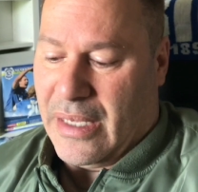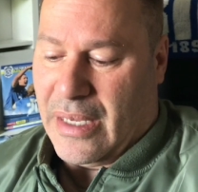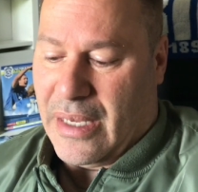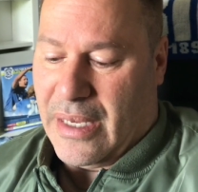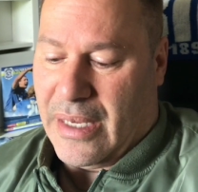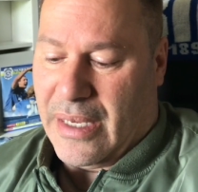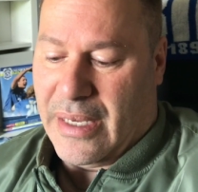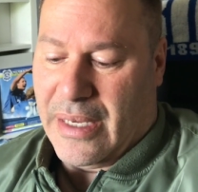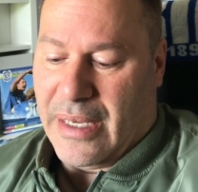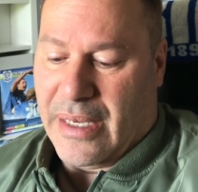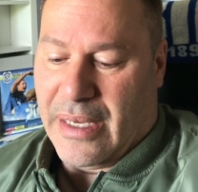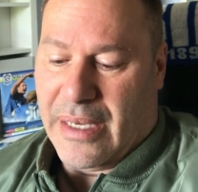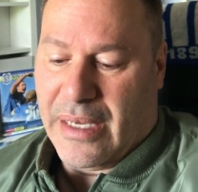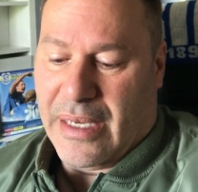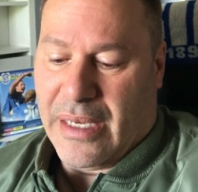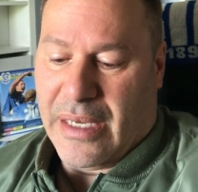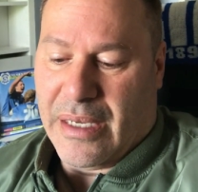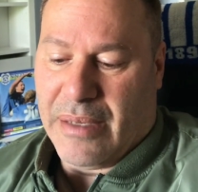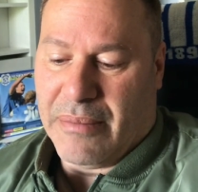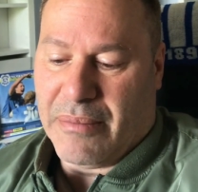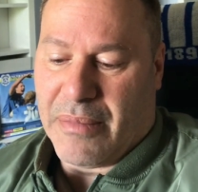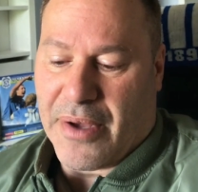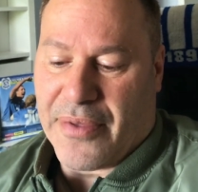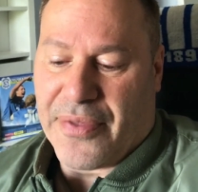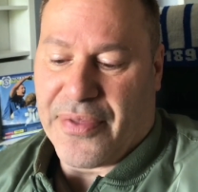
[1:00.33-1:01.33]

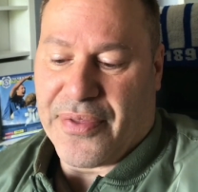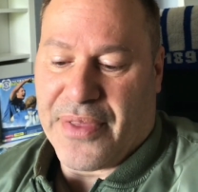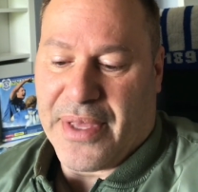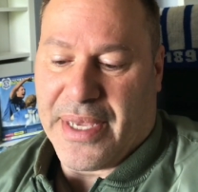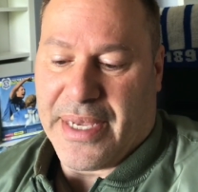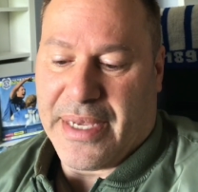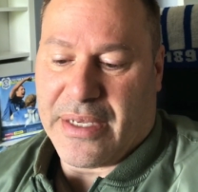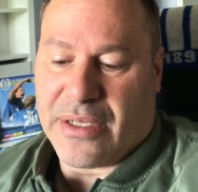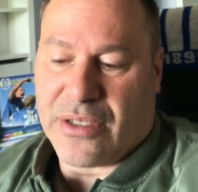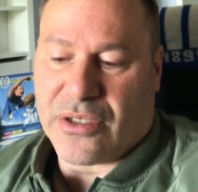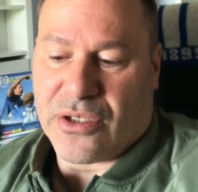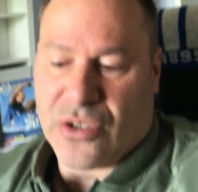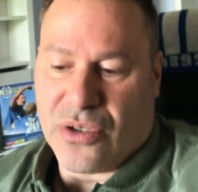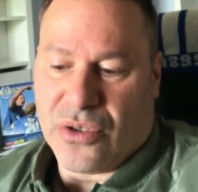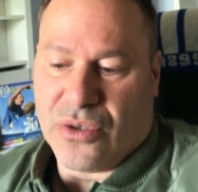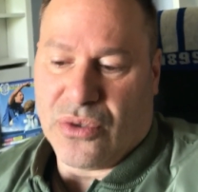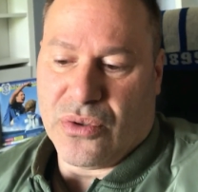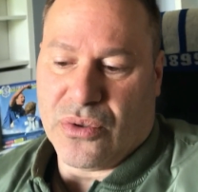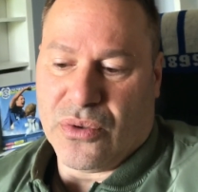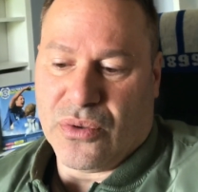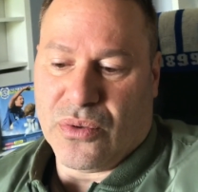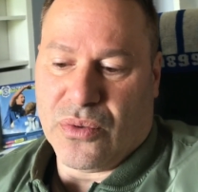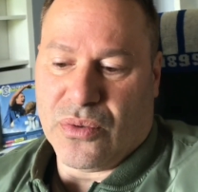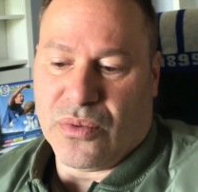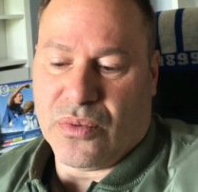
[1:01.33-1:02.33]
I think,
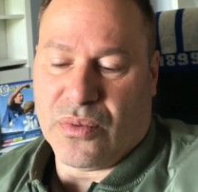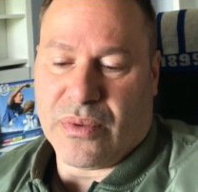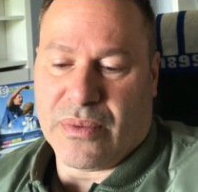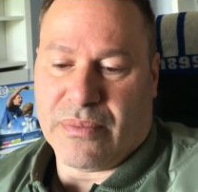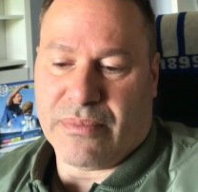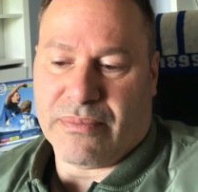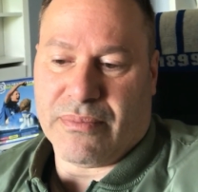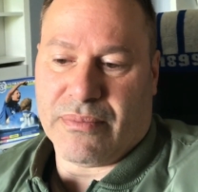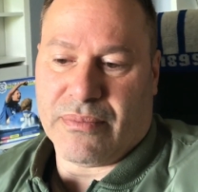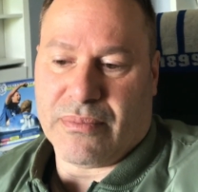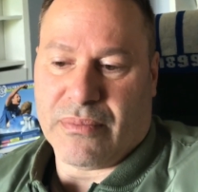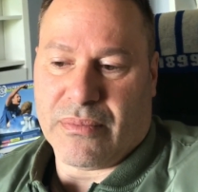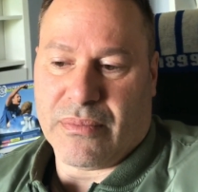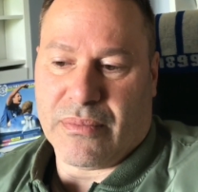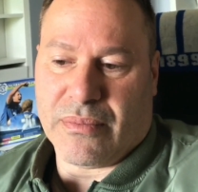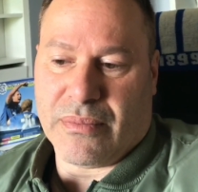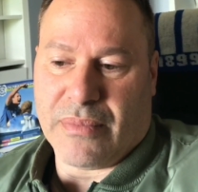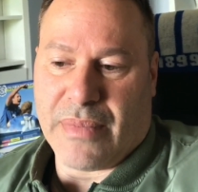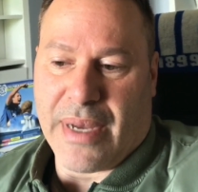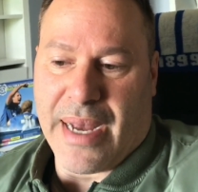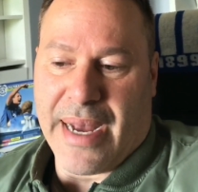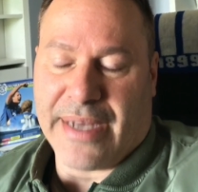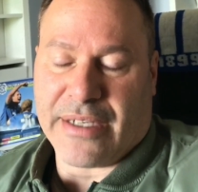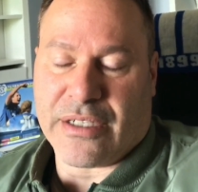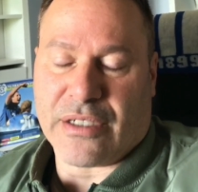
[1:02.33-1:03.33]
to
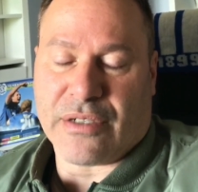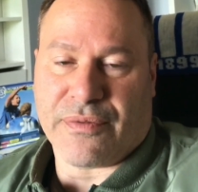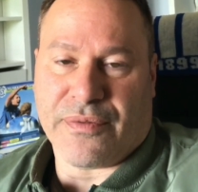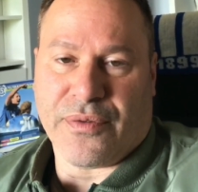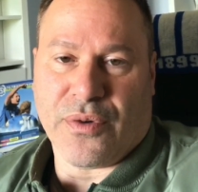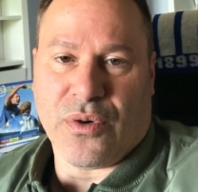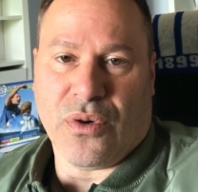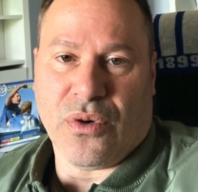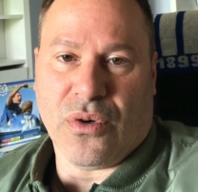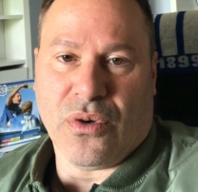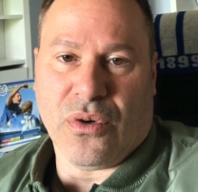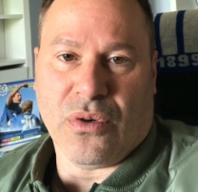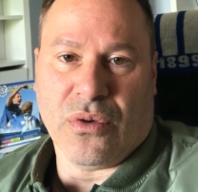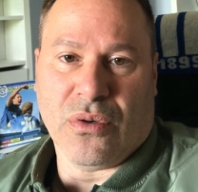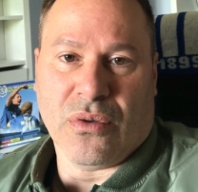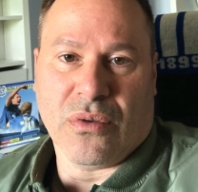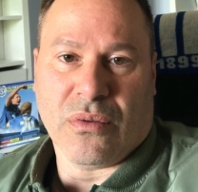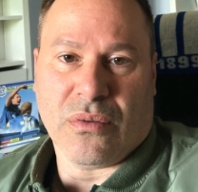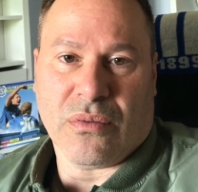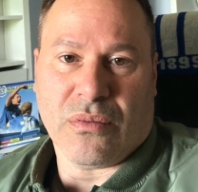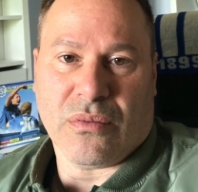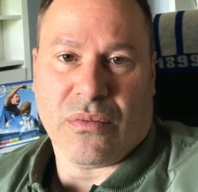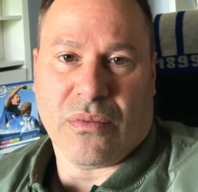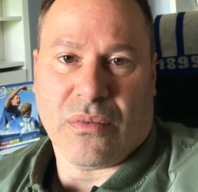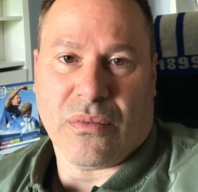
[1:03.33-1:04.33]
ask for
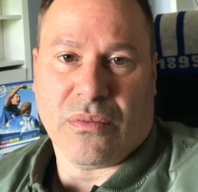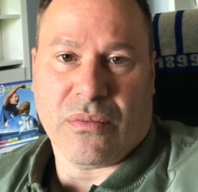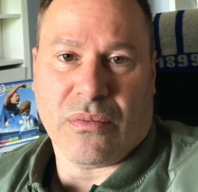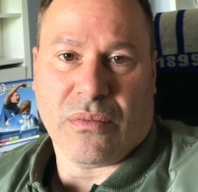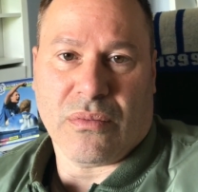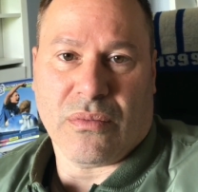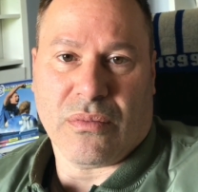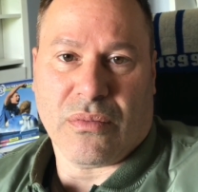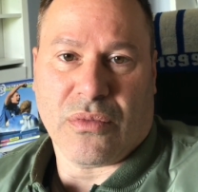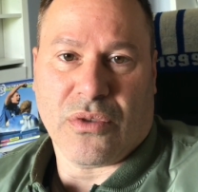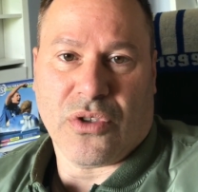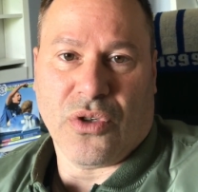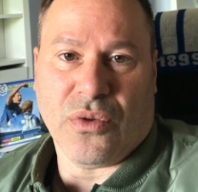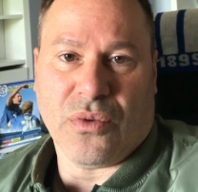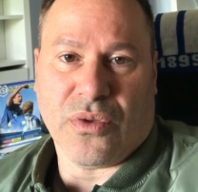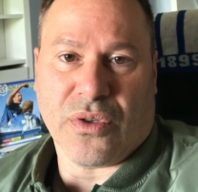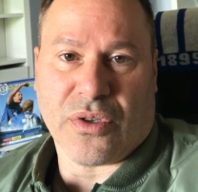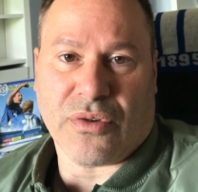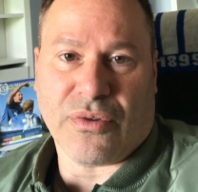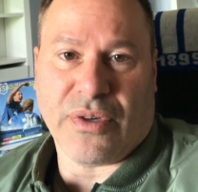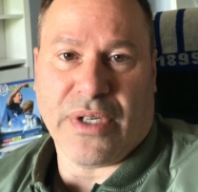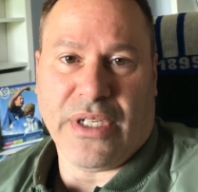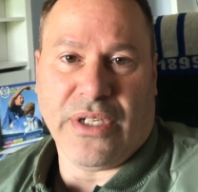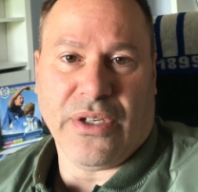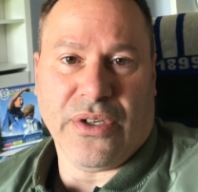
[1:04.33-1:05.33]
2 to
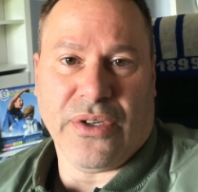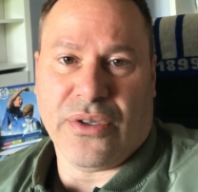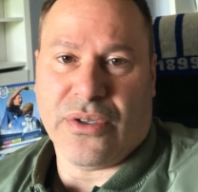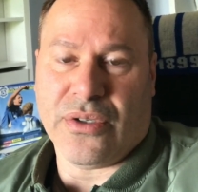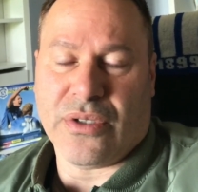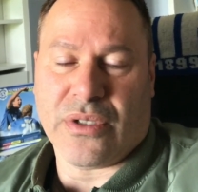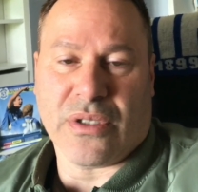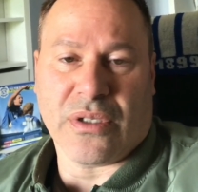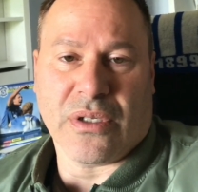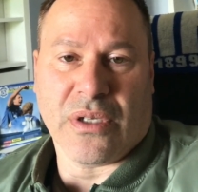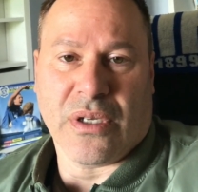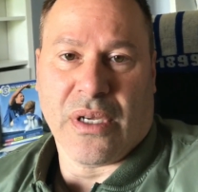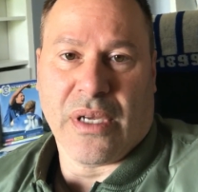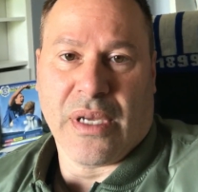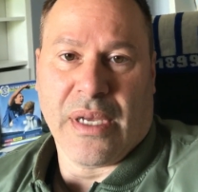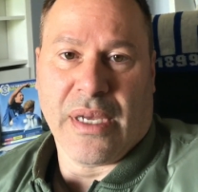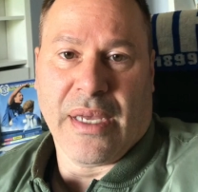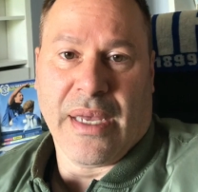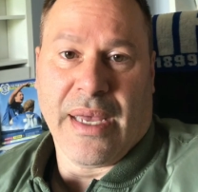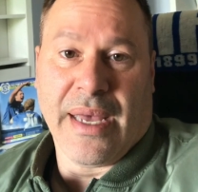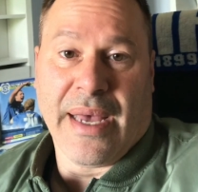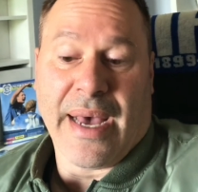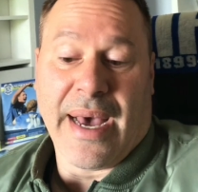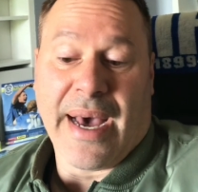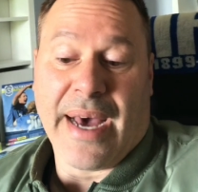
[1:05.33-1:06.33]
3 years.
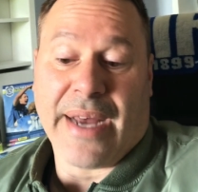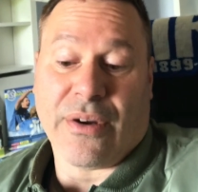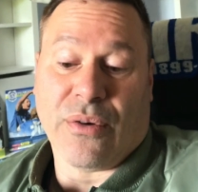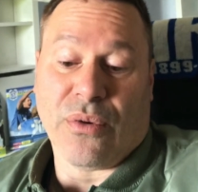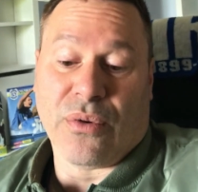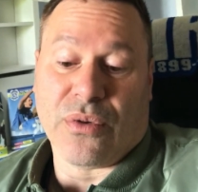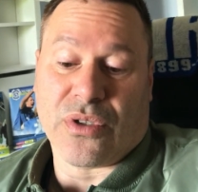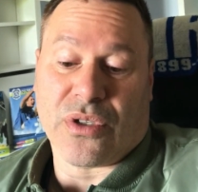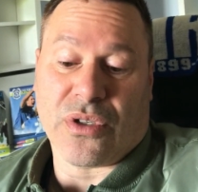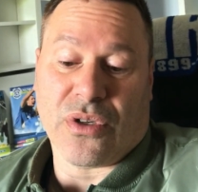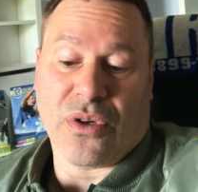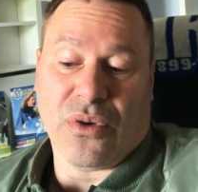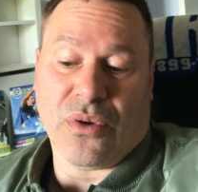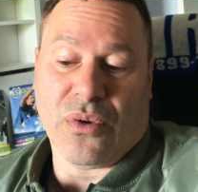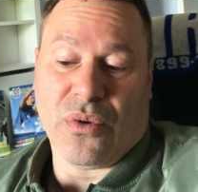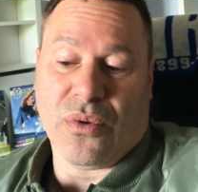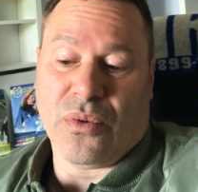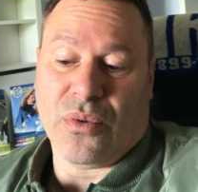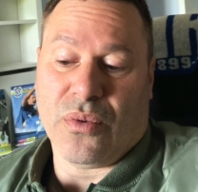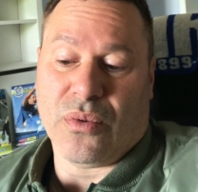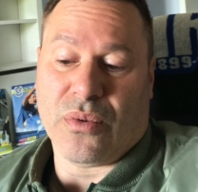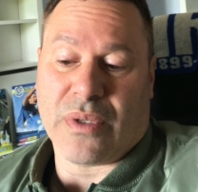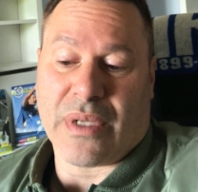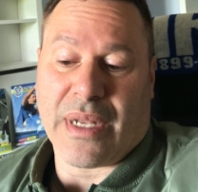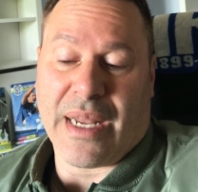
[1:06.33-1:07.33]
And
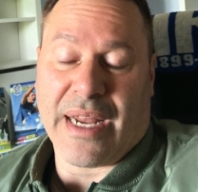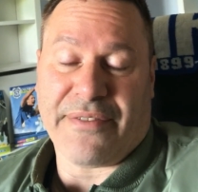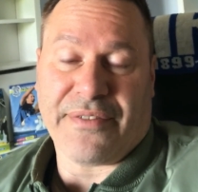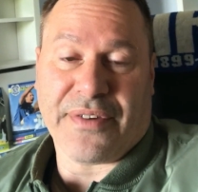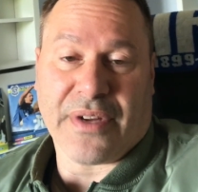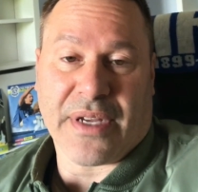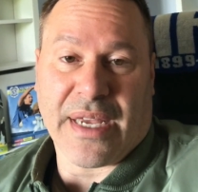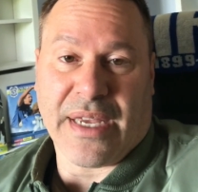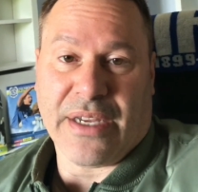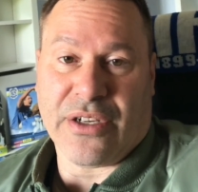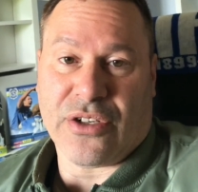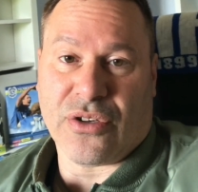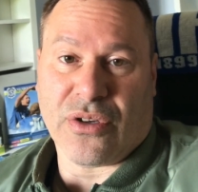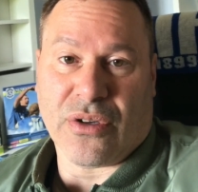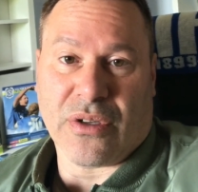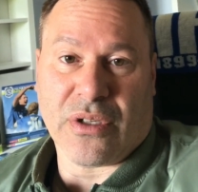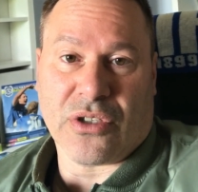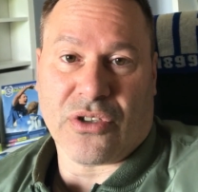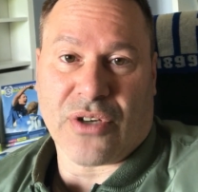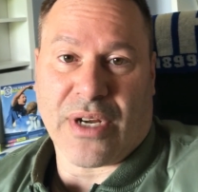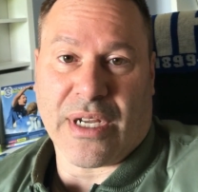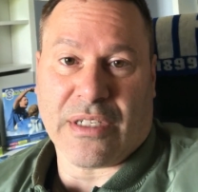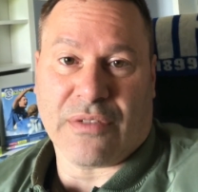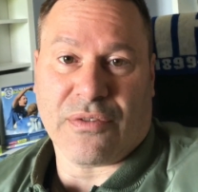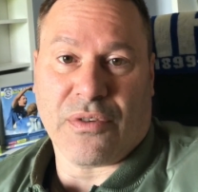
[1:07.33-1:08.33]
also clarification on the
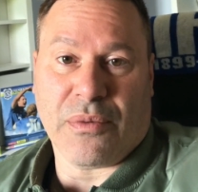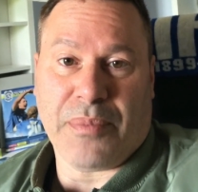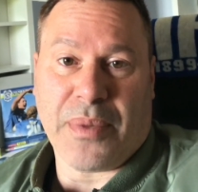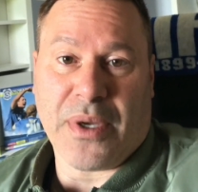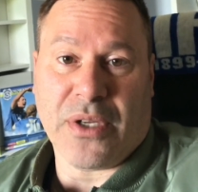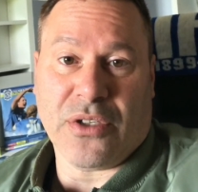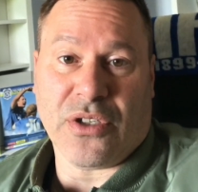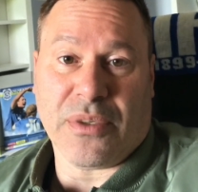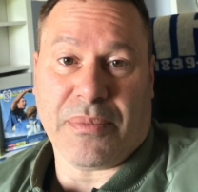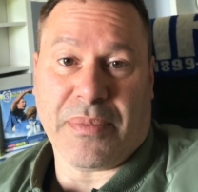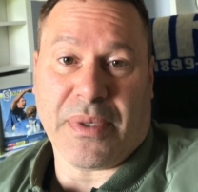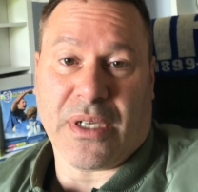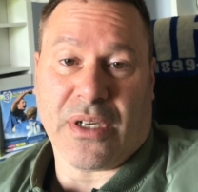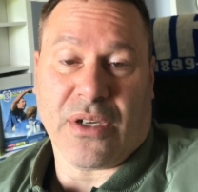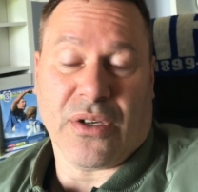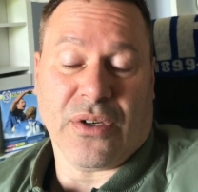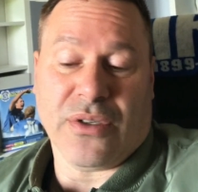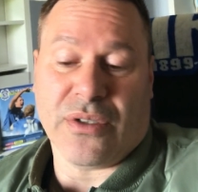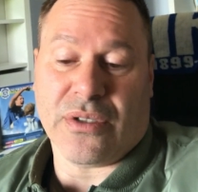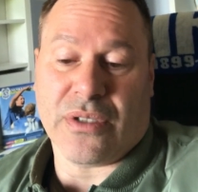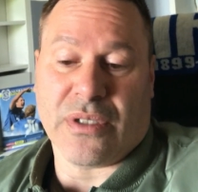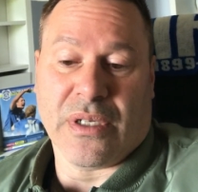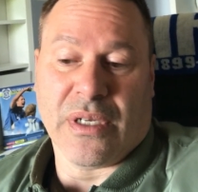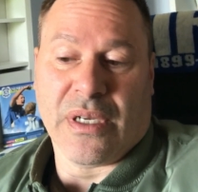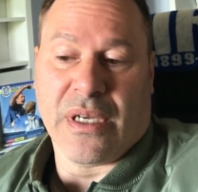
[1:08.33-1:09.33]
transfer budget,
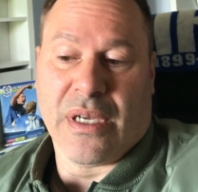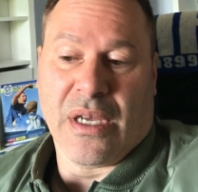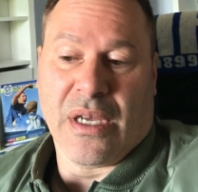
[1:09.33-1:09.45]
because,